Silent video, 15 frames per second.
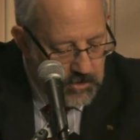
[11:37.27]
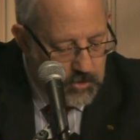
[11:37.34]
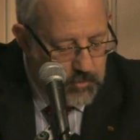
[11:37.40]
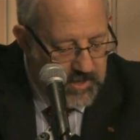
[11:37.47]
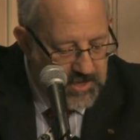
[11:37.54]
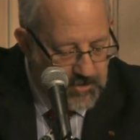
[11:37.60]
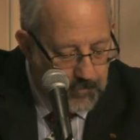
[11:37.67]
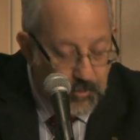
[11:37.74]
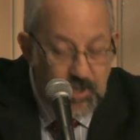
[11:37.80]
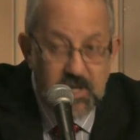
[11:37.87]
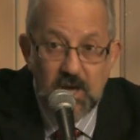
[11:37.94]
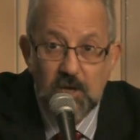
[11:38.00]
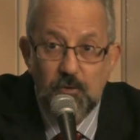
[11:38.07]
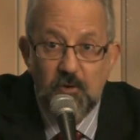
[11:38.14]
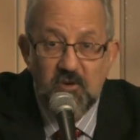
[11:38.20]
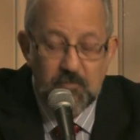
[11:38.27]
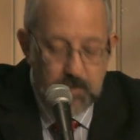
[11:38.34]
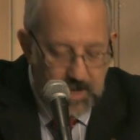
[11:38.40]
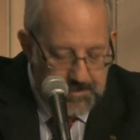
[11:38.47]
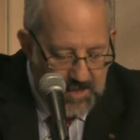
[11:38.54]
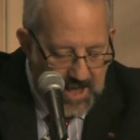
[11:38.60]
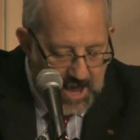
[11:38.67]
to either predict or
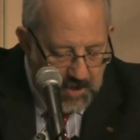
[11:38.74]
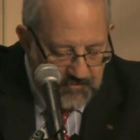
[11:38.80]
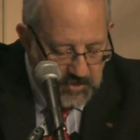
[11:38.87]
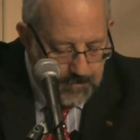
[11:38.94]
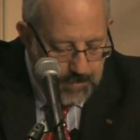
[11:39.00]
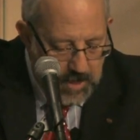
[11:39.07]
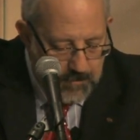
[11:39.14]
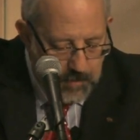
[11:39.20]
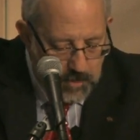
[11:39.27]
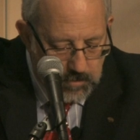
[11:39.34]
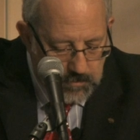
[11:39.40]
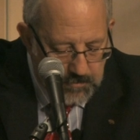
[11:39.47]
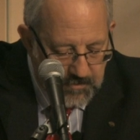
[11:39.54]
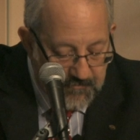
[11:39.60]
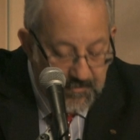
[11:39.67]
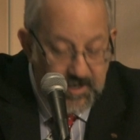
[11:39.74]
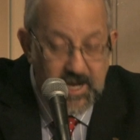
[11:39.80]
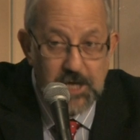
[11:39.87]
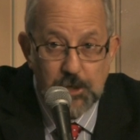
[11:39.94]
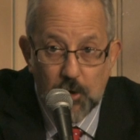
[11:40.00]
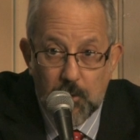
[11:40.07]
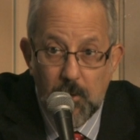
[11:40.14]
explain the housing bubble, the
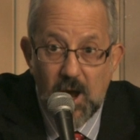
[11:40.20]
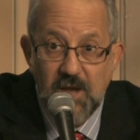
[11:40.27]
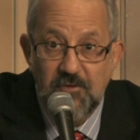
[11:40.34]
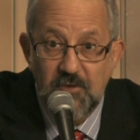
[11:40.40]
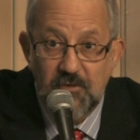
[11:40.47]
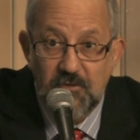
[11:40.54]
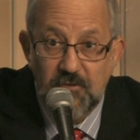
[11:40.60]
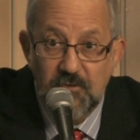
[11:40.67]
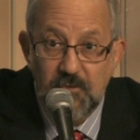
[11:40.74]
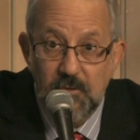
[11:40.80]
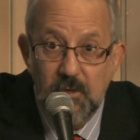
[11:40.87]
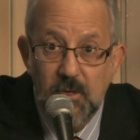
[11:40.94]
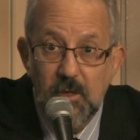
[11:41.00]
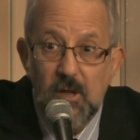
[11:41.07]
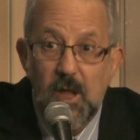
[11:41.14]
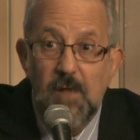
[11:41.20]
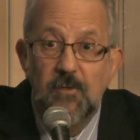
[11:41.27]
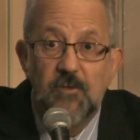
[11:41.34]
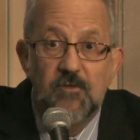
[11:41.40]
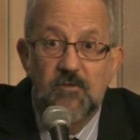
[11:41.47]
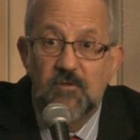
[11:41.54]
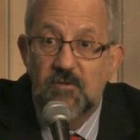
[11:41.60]
financial crisis,
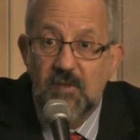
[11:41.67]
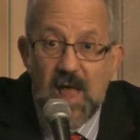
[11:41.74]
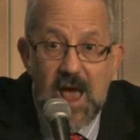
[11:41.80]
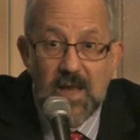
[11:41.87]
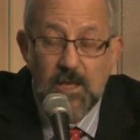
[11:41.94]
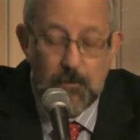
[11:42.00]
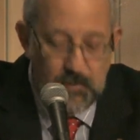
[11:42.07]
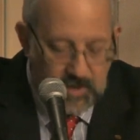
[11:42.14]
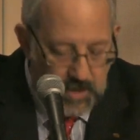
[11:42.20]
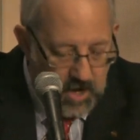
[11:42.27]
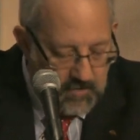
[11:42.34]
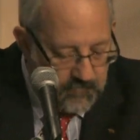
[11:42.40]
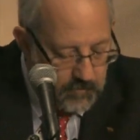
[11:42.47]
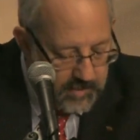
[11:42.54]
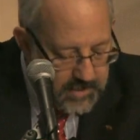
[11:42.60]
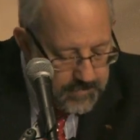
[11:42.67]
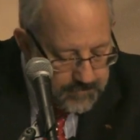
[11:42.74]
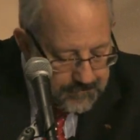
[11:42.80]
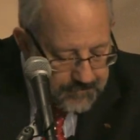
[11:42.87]
and this stagnant recovery,